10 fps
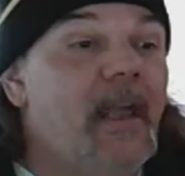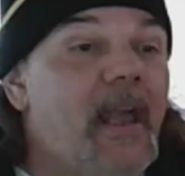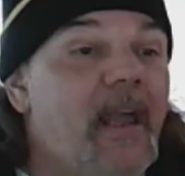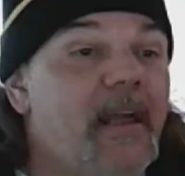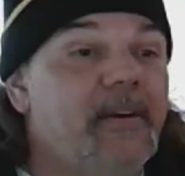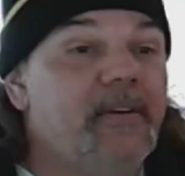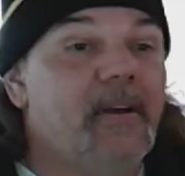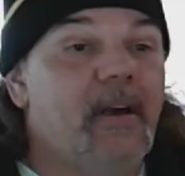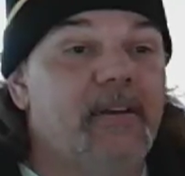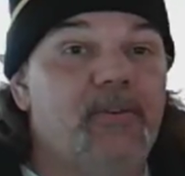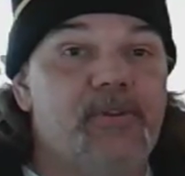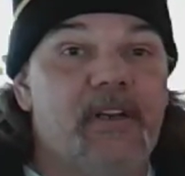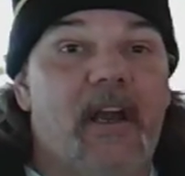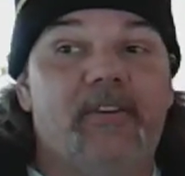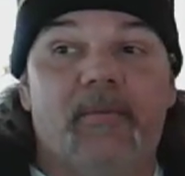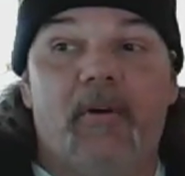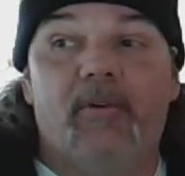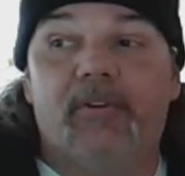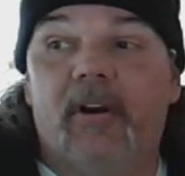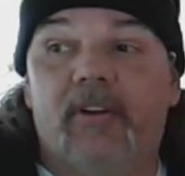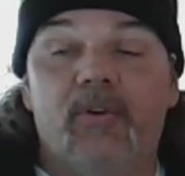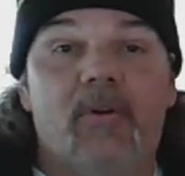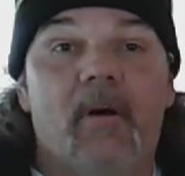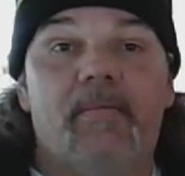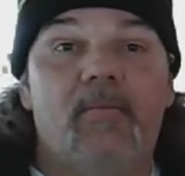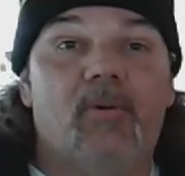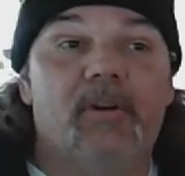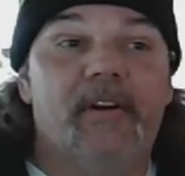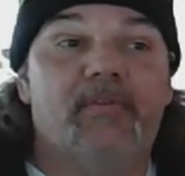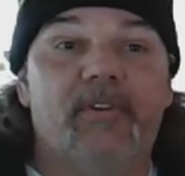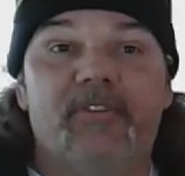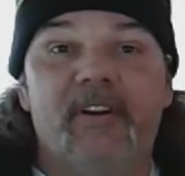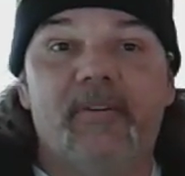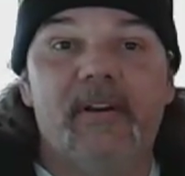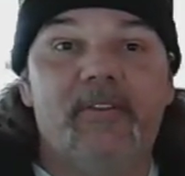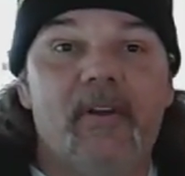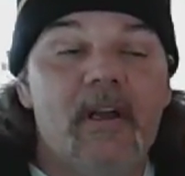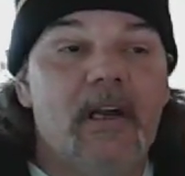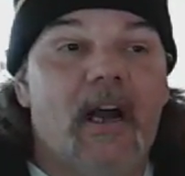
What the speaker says: And I told you guys I'm also going to do a couple more different series.